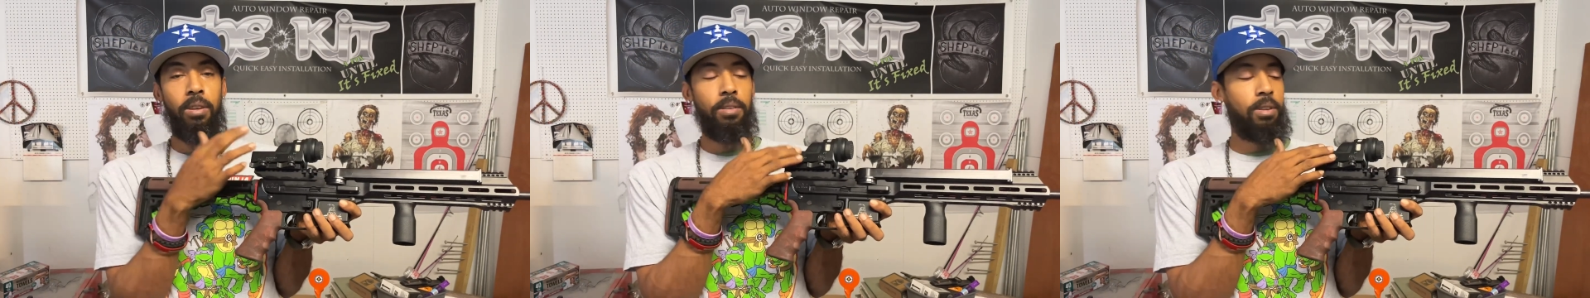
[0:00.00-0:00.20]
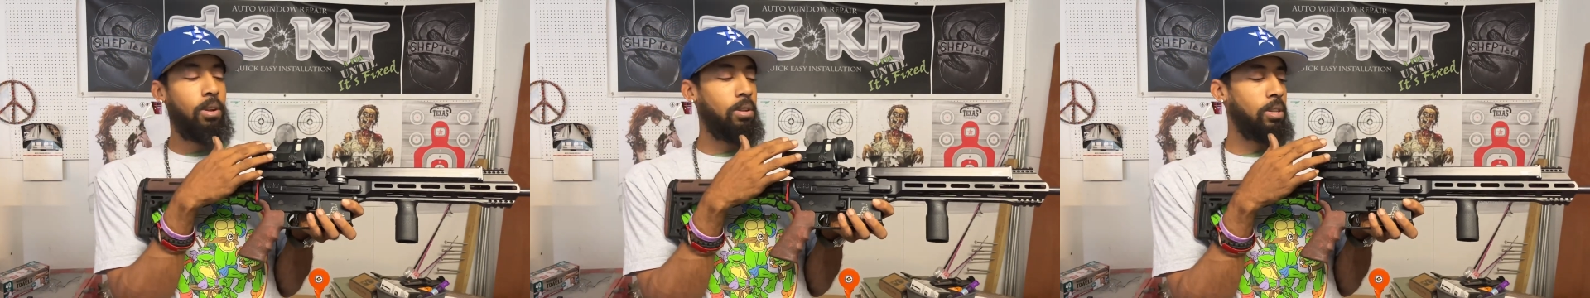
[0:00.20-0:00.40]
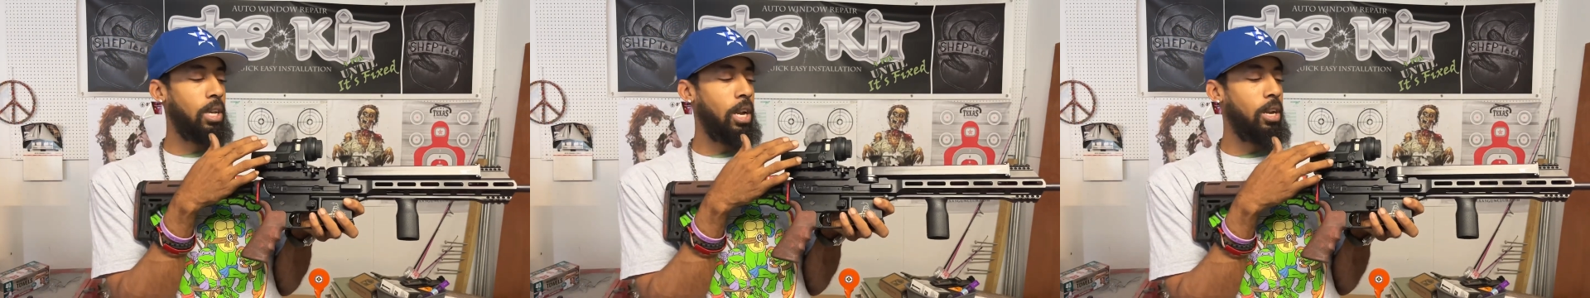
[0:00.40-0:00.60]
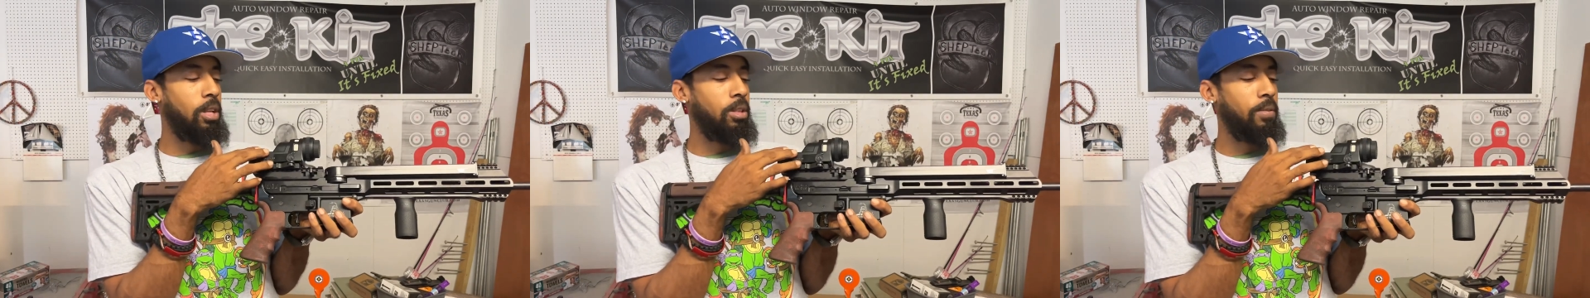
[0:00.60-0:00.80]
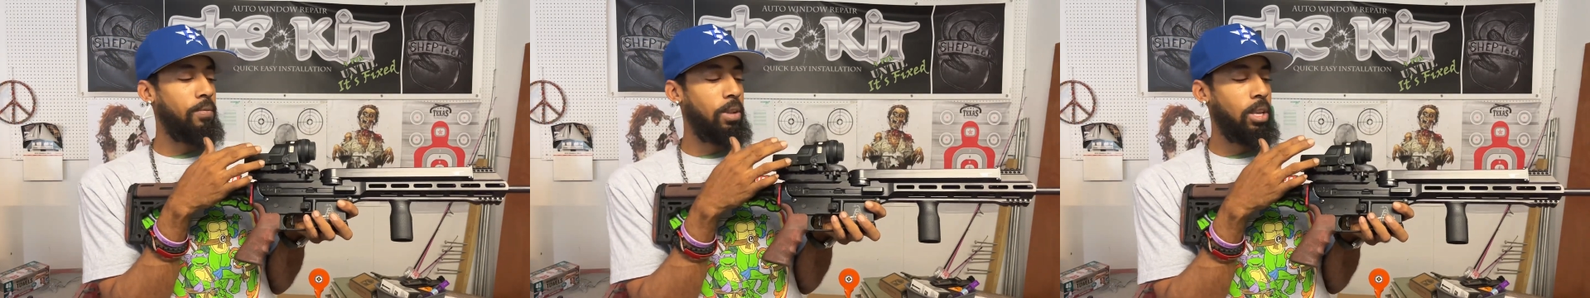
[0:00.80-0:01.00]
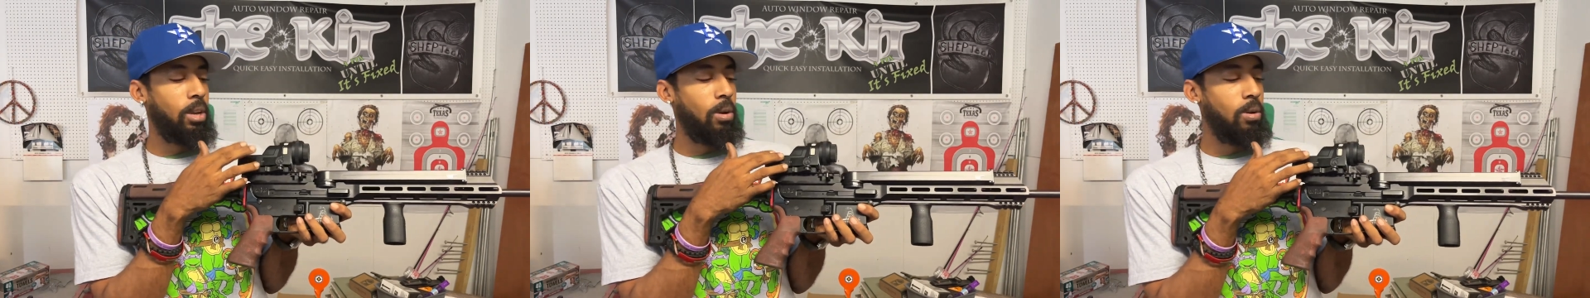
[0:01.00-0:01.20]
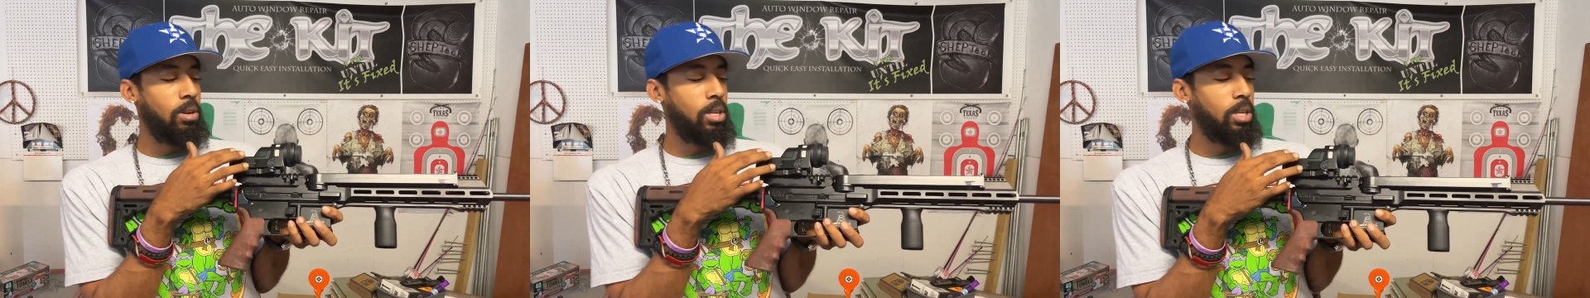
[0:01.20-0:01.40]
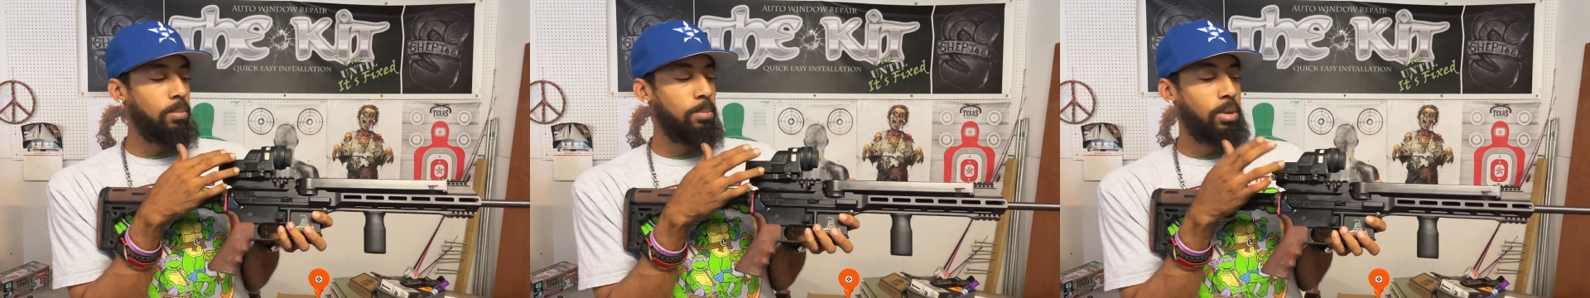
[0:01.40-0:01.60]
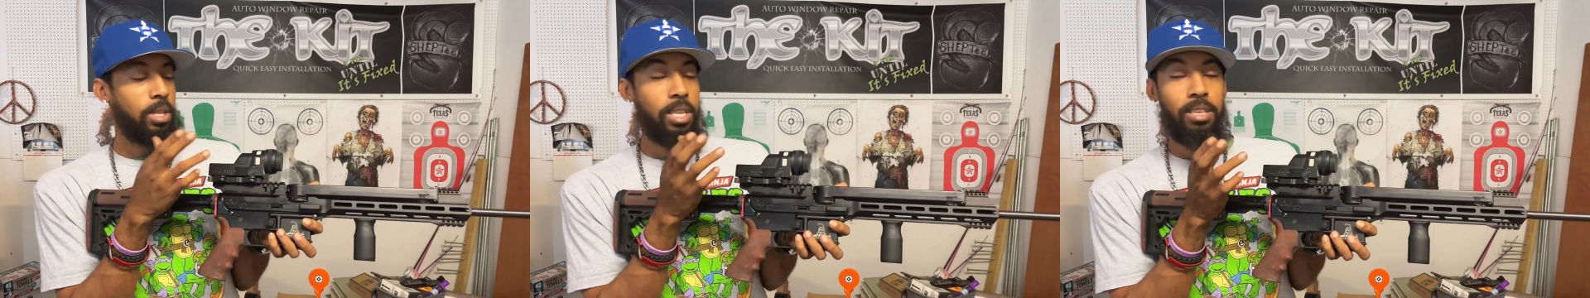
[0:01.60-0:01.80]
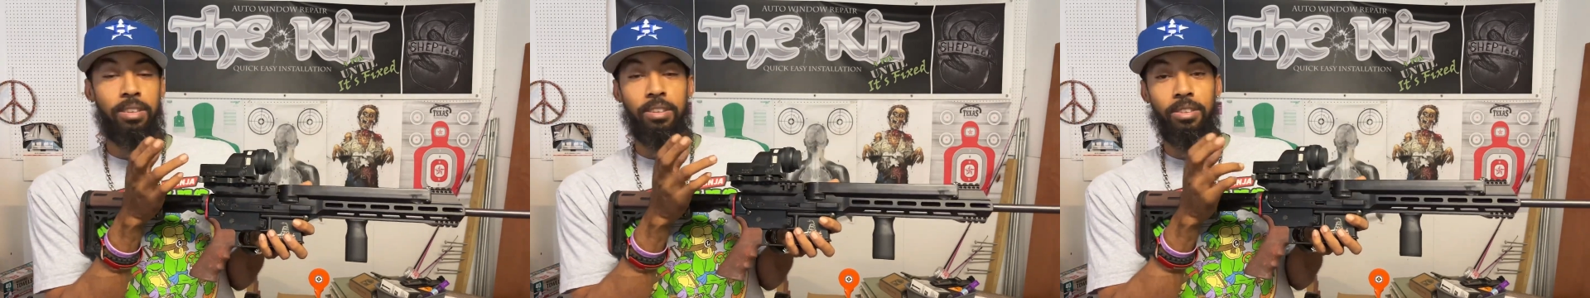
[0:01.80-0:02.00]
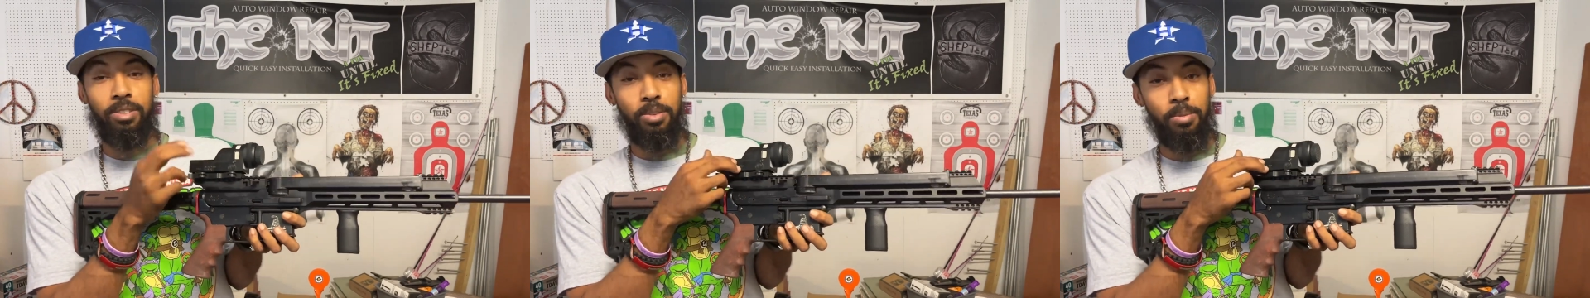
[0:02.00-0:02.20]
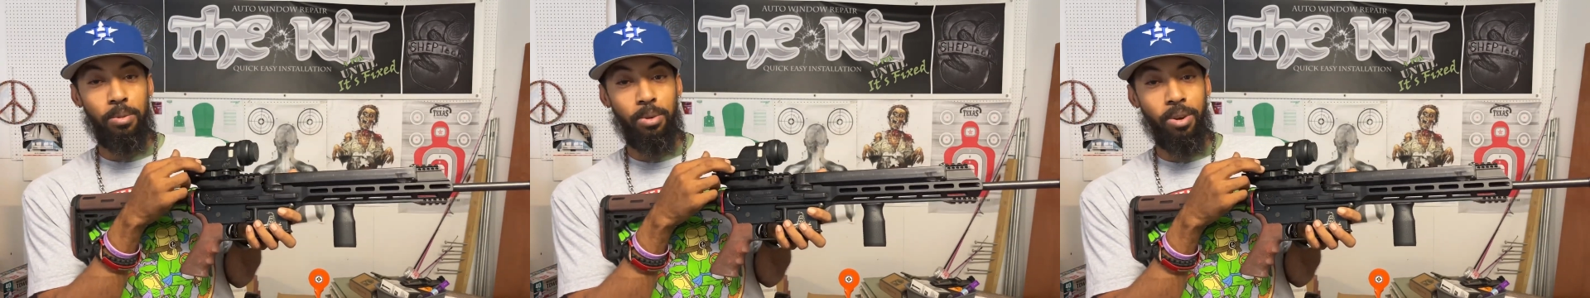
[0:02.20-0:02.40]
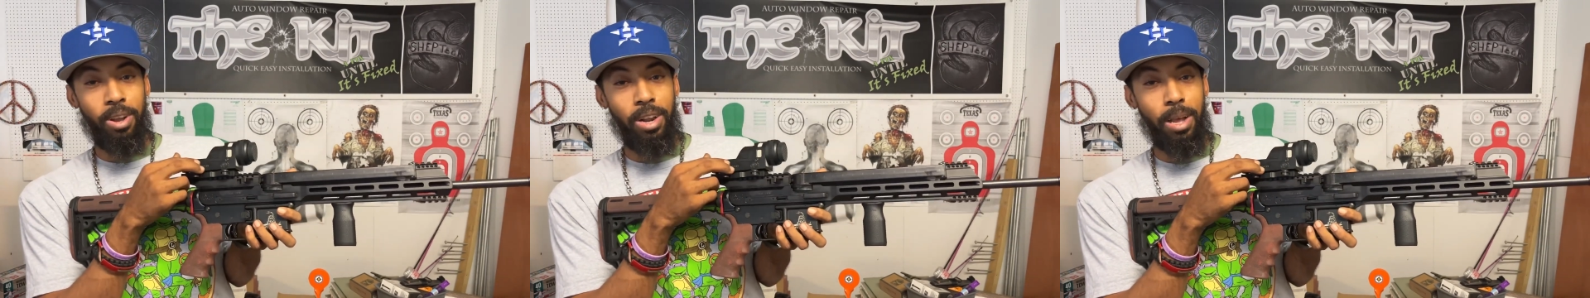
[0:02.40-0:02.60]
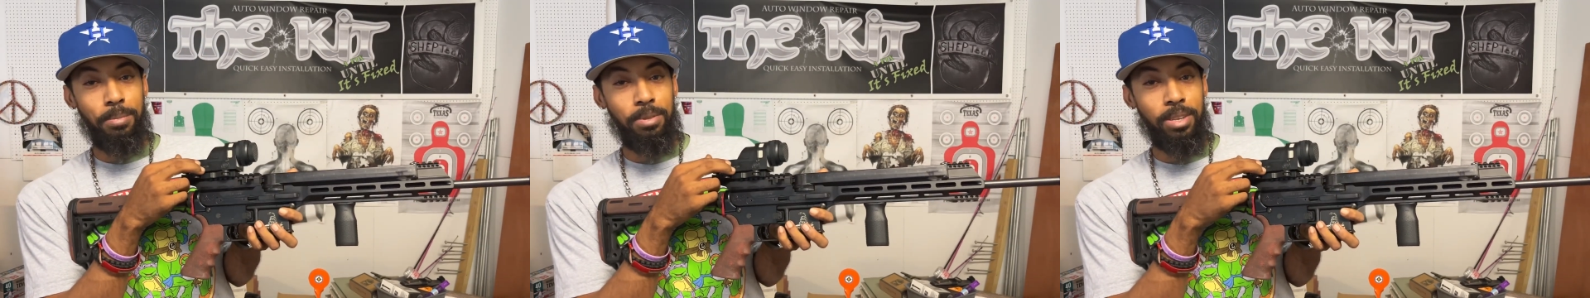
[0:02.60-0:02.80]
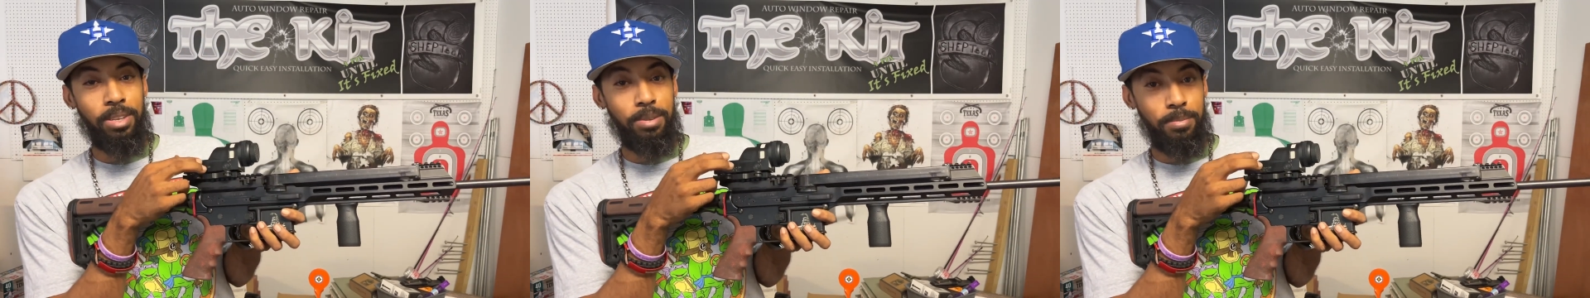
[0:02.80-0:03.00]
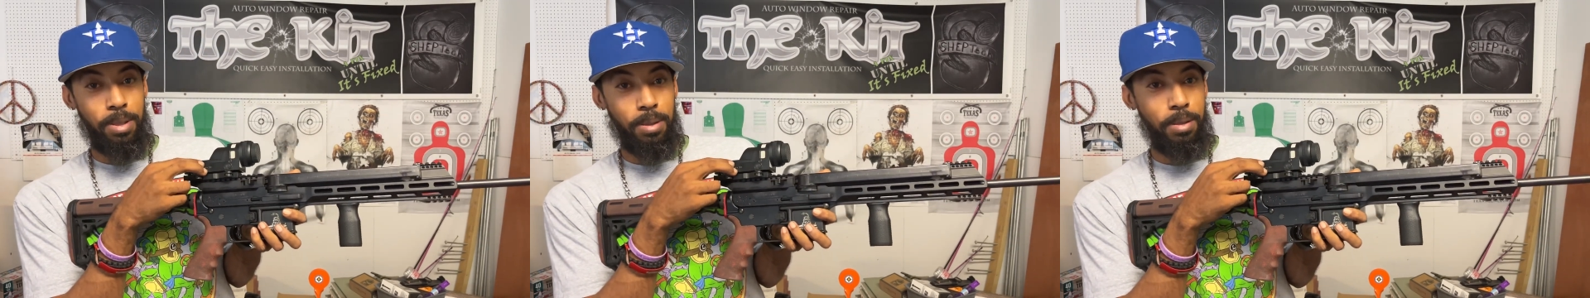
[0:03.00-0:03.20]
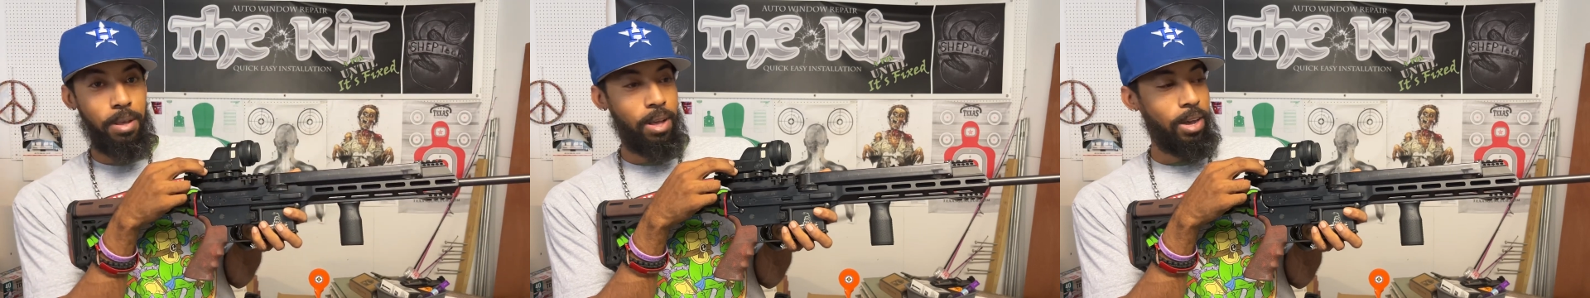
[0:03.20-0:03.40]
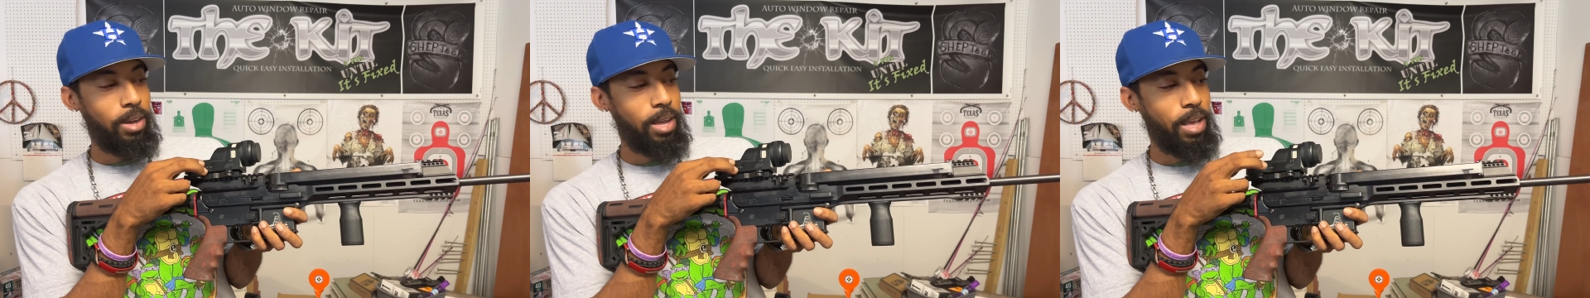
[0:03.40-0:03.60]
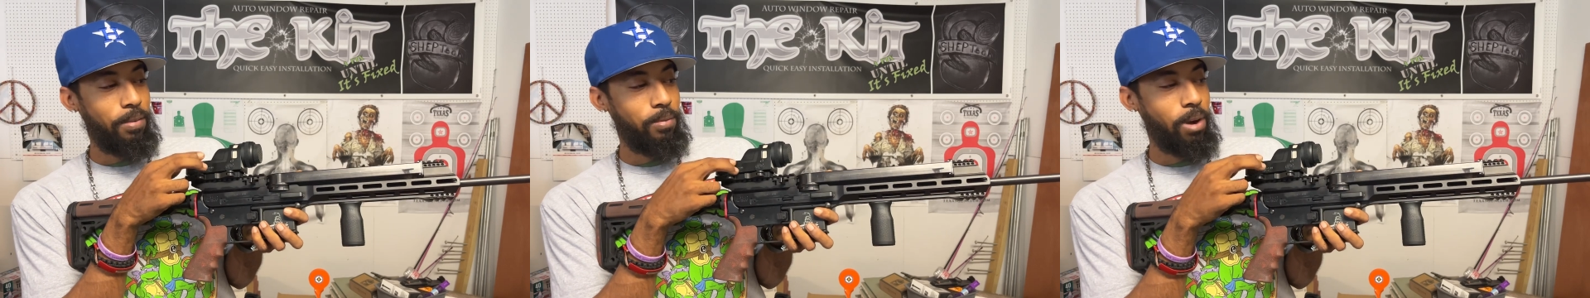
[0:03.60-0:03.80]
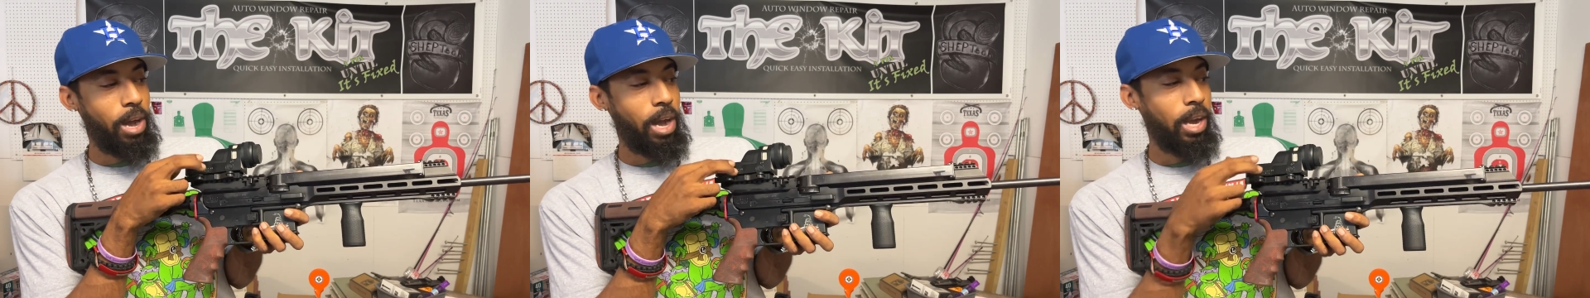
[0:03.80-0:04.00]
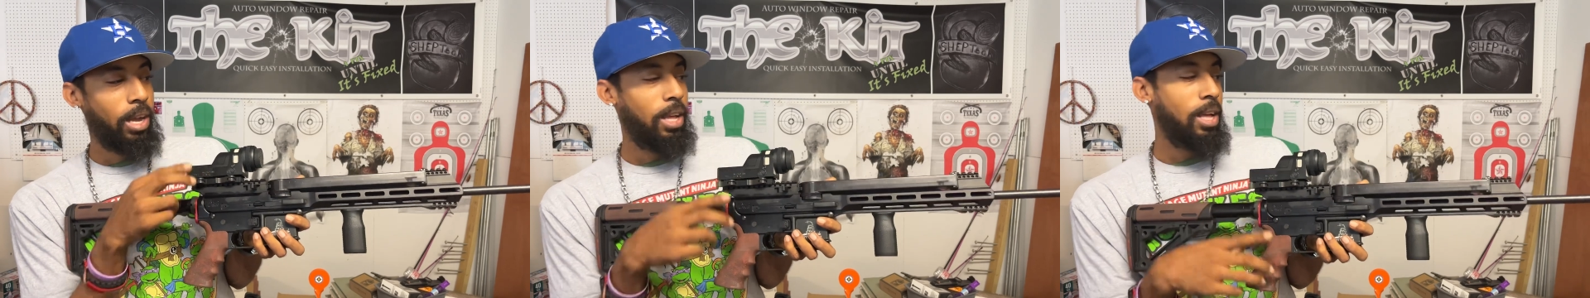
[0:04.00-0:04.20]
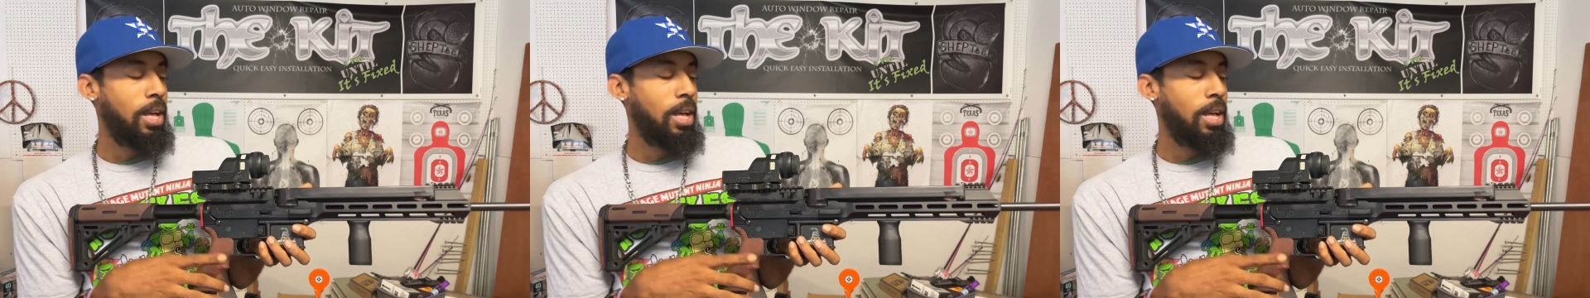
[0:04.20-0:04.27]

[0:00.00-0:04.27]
You know, it's got another video on this, but this is a super great optic, FYI.